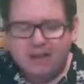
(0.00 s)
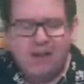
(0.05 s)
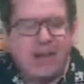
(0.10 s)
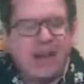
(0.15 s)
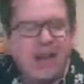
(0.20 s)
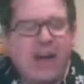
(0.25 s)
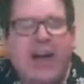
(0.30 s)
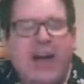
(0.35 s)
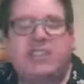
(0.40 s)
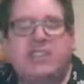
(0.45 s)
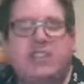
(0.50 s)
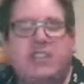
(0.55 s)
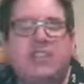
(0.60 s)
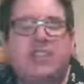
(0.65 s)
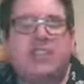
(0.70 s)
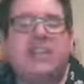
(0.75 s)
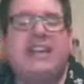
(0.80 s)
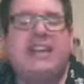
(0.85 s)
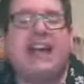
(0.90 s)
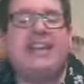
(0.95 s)
I
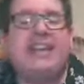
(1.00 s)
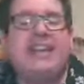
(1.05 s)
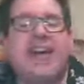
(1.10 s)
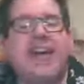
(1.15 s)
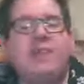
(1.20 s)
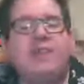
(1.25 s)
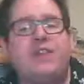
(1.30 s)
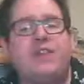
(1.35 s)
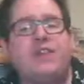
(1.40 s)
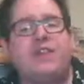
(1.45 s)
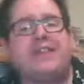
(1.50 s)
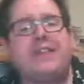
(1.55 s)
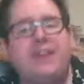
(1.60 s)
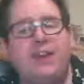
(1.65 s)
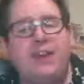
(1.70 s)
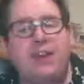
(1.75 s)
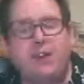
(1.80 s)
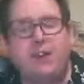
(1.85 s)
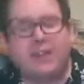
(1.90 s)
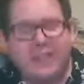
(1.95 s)
just stand at the
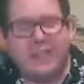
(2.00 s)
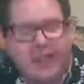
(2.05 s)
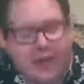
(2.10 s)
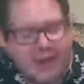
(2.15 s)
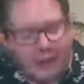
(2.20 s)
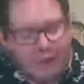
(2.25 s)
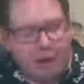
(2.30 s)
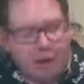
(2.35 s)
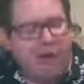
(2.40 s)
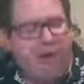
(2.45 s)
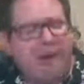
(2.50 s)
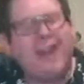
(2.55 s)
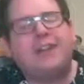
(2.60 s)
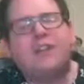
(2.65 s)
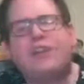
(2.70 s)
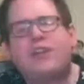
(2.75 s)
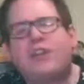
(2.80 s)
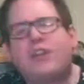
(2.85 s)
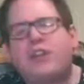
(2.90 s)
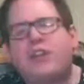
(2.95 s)
till all day. Where
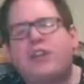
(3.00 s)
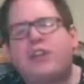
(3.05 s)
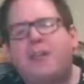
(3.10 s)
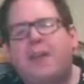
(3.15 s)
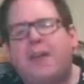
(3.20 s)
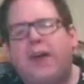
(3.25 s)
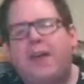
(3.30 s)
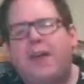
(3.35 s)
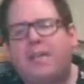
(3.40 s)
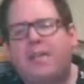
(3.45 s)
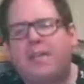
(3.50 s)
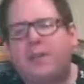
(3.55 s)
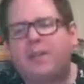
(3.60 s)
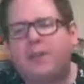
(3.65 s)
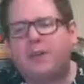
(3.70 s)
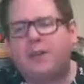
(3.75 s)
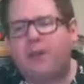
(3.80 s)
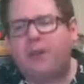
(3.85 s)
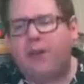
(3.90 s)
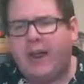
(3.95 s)
else can you buy
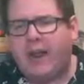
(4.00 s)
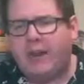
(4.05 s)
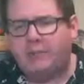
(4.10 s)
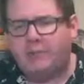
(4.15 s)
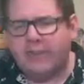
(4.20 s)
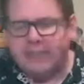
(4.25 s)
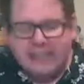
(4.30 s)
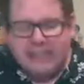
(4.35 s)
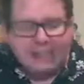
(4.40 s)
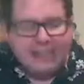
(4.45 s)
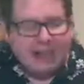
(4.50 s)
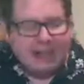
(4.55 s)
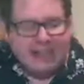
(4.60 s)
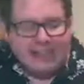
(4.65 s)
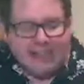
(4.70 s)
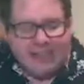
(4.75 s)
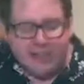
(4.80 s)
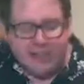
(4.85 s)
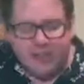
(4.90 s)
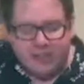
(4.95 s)
photo frames
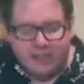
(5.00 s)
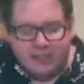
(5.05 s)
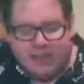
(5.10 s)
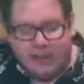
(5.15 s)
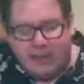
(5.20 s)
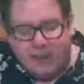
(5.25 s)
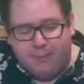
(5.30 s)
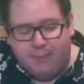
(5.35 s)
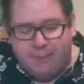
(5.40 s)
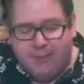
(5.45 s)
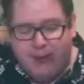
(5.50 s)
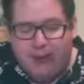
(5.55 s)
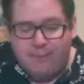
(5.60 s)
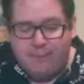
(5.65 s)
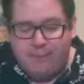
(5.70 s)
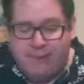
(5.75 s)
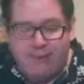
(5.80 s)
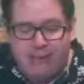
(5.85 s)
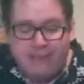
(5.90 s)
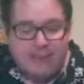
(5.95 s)
and at the same
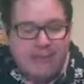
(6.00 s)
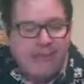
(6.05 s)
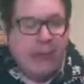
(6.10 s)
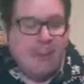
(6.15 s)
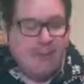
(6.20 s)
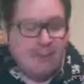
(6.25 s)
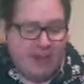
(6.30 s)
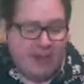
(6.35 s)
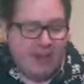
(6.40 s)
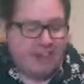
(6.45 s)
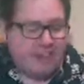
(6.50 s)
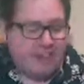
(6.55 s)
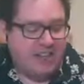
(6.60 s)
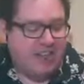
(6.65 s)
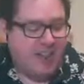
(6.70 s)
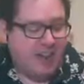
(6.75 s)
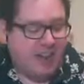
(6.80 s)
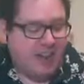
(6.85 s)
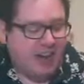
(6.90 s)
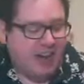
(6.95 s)
time get a pierced
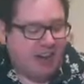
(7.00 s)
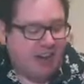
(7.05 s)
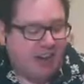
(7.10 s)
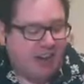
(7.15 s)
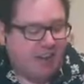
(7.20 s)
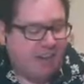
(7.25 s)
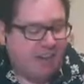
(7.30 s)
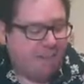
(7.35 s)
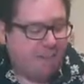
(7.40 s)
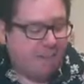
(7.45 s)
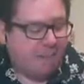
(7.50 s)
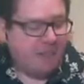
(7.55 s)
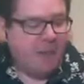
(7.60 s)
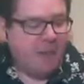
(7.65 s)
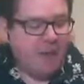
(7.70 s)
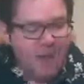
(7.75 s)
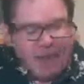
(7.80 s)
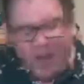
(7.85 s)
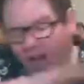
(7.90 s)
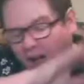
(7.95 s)
ear?
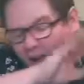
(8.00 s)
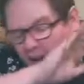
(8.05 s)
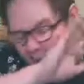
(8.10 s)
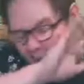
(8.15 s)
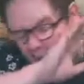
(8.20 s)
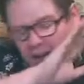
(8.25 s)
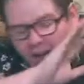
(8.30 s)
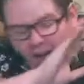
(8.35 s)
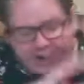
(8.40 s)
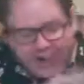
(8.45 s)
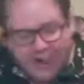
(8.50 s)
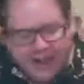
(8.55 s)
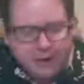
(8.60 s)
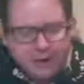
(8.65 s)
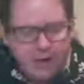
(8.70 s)
I work at